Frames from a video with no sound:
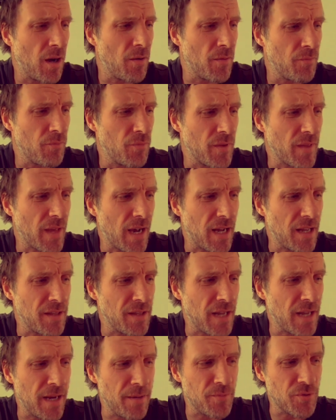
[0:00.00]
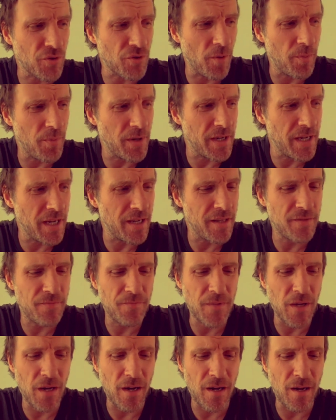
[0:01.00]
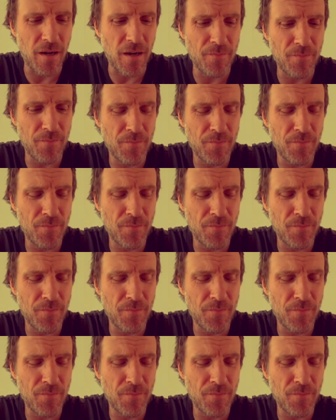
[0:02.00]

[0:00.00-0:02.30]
without name dropping it, I